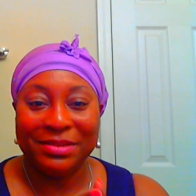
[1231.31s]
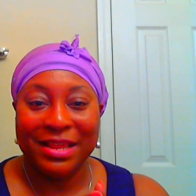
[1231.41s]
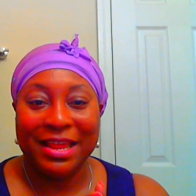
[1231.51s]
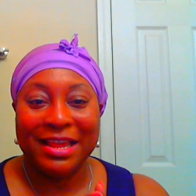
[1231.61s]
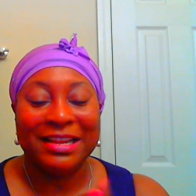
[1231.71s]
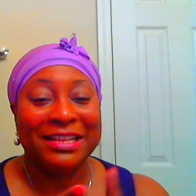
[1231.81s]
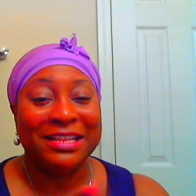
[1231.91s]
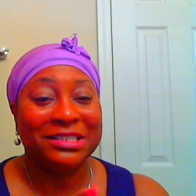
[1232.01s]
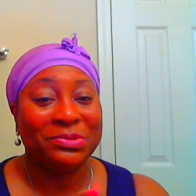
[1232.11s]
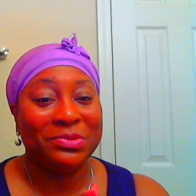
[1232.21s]
plan and
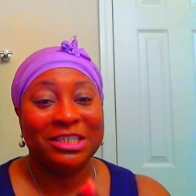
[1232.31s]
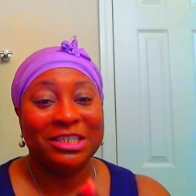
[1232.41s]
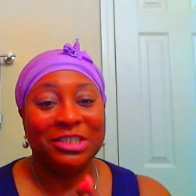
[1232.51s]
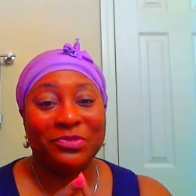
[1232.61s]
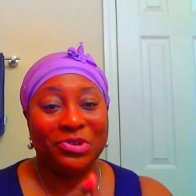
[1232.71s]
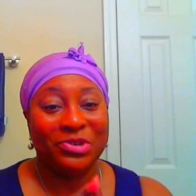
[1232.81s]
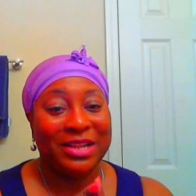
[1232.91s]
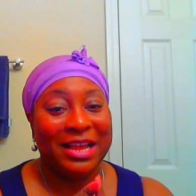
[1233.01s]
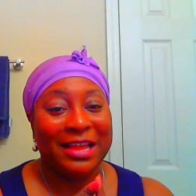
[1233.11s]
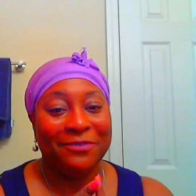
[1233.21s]
his will is for your
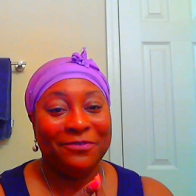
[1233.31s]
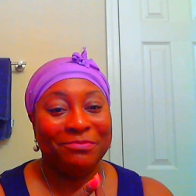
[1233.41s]
life,